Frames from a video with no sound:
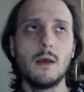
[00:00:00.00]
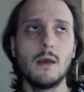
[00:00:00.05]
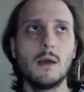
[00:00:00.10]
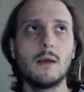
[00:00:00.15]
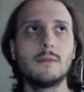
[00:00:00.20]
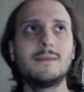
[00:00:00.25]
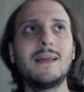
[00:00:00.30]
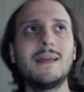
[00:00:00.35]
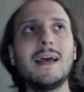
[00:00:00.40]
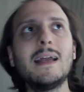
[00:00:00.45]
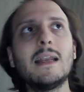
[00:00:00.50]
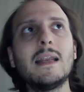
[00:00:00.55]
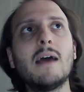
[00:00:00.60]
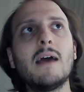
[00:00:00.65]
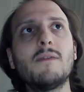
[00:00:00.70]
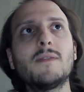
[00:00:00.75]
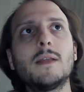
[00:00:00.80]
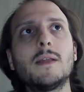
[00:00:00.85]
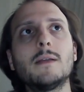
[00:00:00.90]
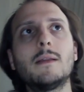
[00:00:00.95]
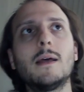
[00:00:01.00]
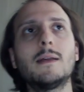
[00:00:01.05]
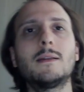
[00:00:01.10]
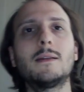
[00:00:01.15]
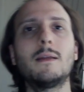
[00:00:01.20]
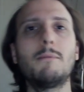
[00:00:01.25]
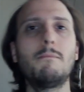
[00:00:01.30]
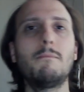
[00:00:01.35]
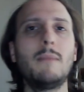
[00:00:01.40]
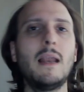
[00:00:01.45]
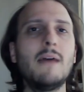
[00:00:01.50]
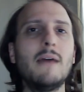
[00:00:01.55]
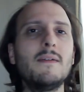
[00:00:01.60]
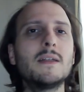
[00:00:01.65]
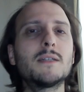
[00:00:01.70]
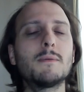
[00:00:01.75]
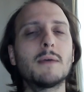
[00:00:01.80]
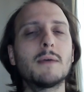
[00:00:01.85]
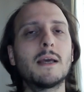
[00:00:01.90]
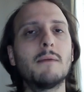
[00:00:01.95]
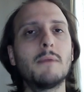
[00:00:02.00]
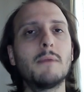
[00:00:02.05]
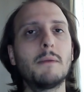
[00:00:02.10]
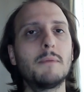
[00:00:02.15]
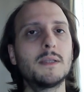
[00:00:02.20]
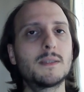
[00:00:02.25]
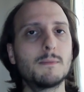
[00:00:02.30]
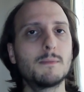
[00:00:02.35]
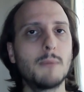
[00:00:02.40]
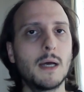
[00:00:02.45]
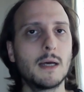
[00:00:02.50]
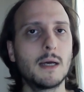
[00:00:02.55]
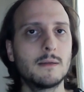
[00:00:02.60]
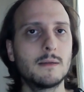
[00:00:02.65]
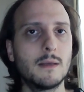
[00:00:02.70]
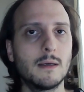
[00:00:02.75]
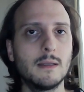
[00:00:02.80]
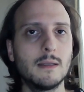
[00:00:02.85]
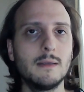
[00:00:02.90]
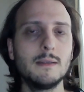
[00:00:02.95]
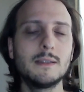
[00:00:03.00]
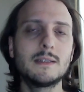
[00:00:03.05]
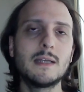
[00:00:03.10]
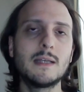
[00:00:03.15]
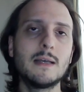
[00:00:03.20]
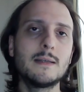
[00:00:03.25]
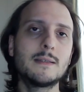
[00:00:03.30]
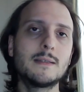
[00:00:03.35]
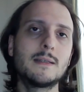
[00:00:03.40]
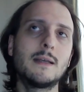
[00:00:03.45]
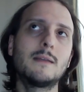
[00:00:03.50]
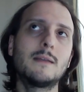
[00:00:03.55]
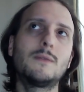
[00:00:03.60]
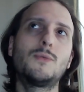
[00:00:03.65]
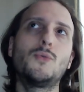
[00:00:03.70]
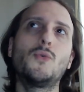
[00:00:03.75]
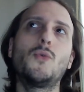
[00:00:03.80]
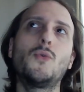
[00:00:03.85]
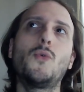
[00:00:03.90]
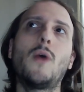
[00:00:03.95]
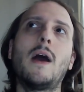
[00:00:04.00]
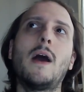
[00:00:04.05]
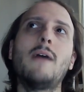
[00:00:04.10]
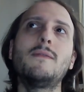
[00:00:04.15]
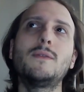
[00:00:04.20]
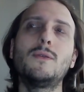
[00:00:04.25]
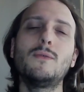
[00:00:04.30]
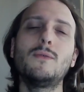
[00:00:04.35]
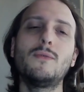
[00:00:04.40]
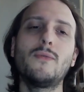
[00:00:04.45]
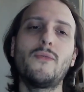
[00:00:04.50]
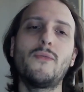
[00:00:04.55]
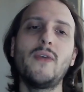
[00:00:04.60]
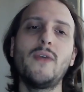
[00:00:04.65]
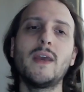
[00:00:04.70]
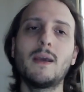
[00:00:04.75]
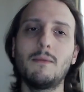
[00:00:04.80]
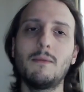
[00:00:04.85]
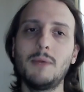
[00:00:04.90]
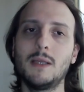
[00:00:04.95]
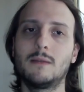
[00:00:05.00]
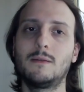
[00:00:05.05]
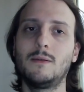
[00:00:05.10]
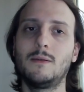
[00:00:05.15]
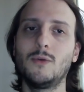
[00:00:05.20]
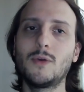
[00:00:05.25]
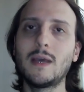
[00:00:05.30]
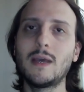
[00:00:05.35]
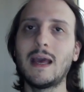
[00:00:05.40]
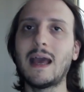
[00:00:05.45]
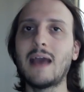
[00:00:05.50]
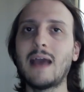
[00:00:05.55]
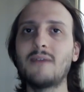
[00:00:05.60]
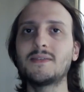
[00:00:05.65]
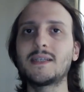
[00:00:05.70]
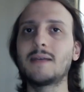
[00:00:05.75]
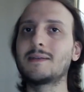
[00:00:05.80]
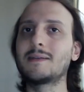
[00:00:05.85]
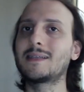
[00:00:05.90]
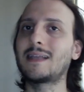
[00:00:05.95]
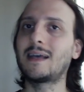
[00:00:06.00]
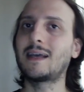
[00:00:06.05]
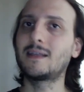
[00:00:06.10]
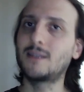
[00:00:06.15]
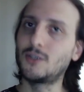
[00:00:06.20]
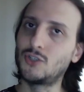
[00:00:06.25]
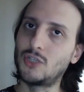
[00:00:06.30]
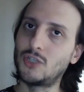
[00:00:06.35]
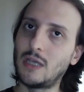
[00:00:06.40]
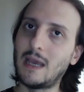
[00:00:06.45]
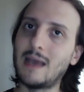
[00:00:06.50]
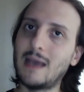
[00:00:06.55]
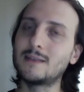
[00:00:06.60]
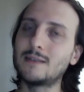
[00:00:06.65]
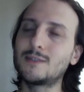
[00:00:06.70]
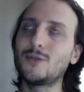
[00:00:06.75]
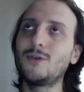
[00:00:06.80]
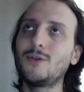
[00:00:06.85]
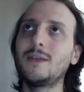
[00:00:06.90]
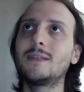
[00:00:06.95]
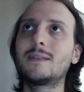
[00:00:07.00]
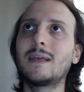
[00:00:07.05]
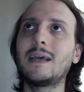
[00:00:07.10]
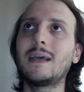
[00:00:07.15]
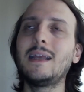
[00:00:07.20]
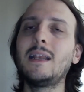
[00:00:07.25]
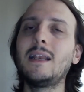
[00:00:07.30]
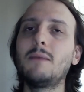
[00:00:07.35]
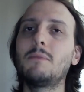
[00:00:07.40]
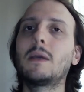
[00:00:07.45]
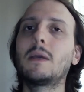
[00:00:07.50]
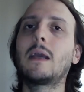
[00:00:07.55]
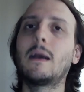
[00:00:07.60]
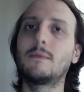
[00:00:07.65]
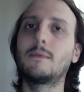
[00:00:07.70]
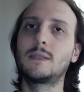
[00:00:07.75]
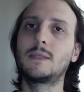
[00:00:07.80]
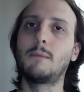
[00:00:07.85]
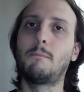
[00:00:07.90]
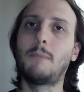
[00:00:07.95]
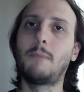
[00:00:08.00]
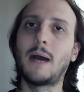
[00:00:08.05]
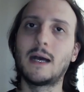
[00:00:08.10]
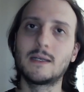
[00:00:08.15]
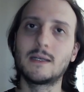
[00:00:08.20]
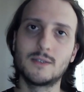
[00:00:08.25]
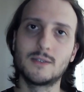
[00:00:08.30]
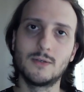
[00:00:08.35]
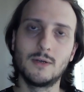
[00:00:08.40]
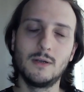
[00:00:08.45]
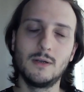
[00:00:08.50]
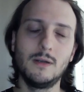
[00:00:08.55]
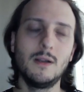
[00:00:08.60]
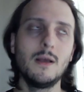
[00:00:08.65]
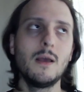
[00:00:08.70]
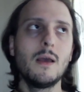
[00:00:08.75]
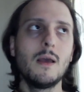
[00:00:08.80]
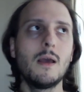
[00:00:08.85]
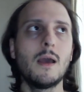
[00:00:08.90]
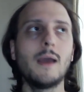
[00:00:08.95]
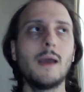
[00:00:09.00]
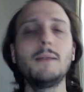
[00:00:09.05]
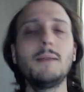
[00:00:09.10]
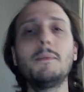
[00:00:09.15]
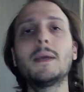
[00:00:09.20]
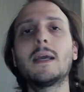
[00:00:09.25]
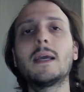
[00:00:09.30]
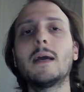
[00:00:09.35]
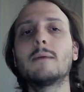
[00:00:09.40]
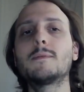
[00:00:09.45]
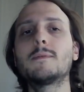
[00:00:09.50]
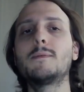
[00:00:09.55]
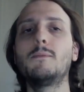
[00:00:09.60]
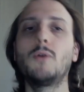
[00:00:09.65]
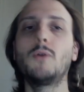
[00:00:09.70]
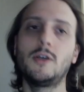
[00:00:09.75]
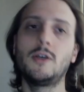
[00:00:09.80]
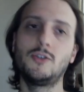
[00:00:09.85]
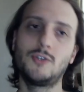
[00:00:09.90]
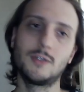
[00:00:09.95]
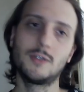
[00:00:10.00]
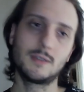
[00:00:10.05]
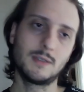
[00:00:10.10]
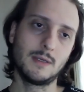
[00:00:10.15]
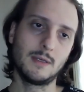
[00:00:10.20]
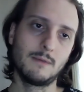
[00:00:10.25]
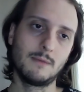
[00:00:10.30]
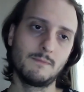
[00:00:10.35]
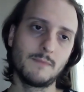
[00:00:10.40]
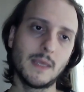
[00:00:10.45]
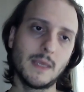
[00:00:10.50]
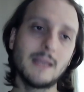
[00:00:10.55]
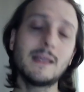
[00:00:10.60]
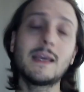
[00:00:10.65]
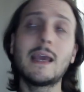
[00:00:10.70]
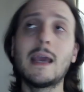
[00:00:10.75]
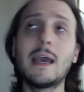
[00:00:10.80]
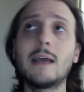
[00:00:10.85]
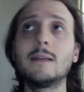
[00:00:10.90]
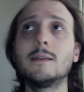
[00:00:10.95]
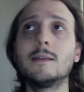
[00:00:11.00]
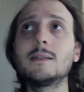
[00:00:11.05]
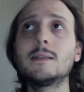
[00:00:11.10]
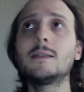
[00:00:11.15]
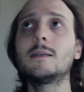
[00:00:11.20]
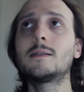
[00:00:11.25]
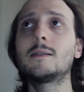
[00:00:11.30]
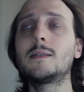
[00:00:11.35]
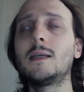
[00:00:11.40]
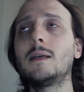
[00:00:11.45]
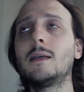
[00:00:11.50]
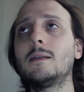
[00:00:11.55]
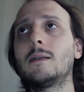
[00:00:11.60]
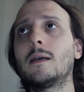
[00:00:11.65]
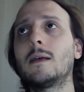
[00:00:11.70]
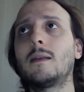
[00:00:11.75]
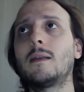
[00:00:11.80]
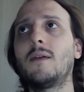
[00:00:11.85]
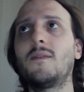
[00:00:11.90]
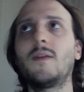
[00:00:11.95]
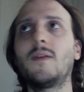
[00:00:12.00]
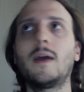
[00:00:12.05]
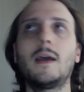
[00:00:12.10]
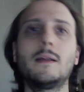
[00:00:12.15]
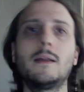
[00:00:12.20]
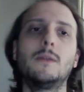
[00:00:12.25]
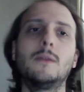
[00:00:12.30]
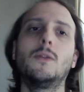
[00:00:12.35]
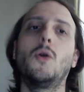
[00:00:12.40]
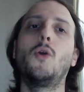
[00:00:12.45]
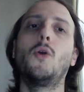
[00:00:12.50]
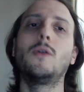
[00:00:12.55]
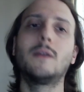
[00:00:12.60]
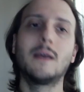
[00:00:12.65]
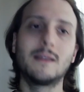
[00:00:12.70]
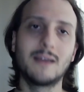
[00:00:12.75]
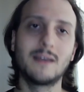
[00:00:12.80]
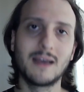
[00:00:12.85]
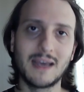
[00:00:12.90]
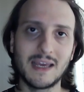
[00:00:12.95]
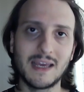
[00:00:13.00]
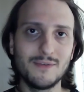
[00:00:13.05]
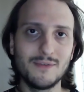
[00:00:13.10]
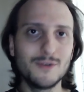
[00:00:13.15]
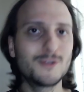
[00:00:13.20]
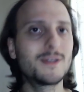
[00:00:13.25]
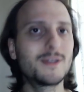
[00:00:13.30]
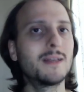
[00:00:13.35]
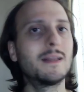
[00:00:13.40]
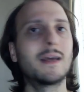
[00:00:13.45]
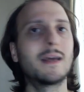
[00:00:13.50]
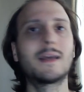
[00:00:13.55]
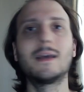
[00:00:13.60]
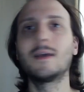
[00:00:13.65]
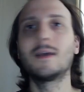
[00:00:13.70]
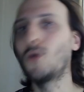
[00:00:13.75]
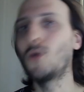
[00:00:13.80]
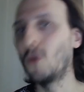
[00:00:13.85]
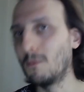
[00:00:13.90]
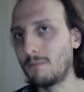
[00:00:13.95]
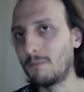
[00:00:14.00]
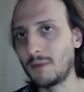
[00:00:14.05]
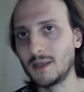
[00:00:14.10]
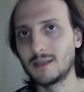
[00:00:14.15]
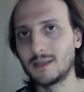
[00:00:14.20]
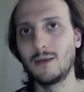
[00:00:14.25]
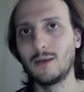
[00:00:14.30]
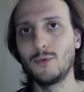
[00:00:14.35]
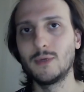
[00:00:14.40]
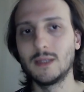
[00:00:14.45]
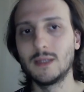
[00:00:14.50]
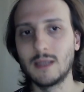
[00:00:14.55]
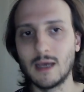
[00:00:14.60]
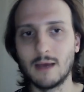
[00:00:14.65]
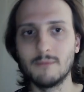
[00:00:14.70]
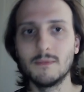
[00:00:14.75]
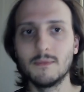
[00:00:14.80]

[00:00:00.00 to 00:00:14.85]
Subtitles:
Then after that, the levels become a bit smarter in the sense that you have to think a bit. You can have some strategy, and so it really becomes a puzzle, and it becomes more interesting. And again, this is a thing that I've read in all the other reviews, and I agree completely with them.